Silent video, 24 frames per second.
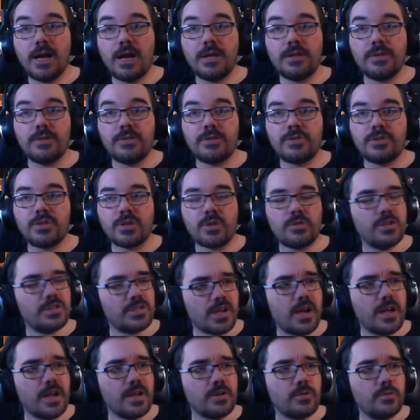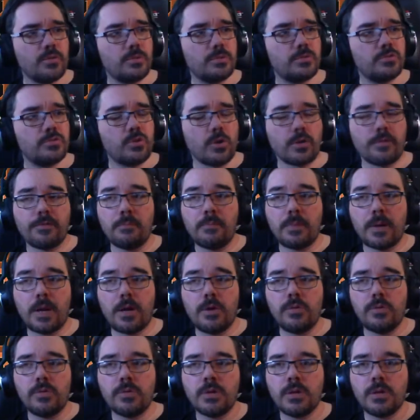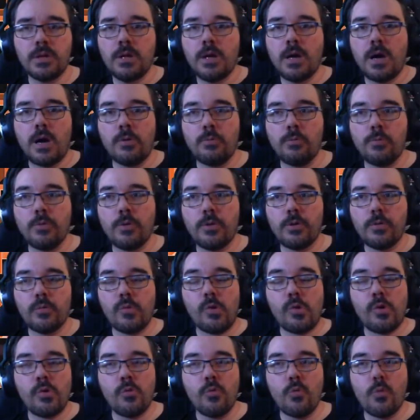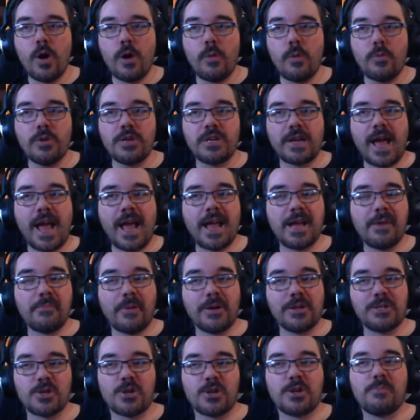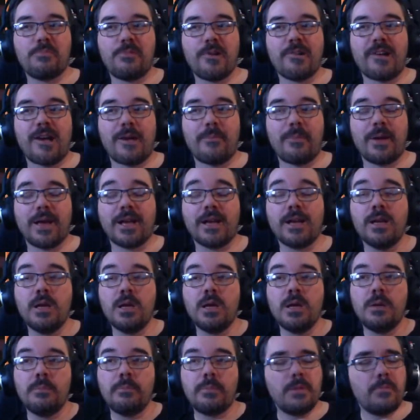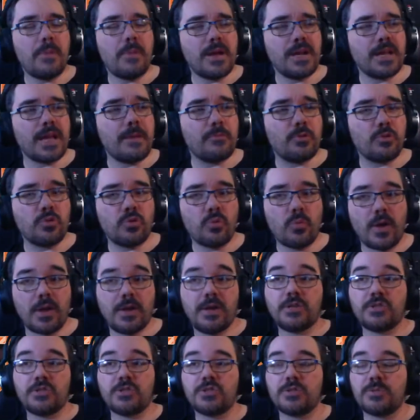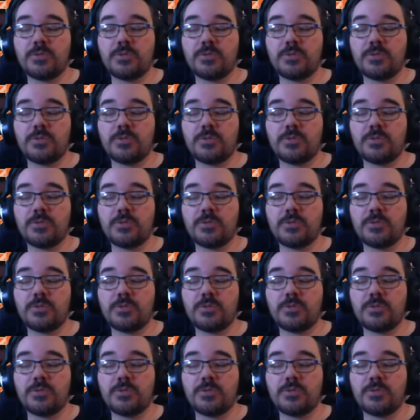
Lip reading: So there's a guy called Jonathan Blow who would hate my shoddy programming, but he made a game called The Witness.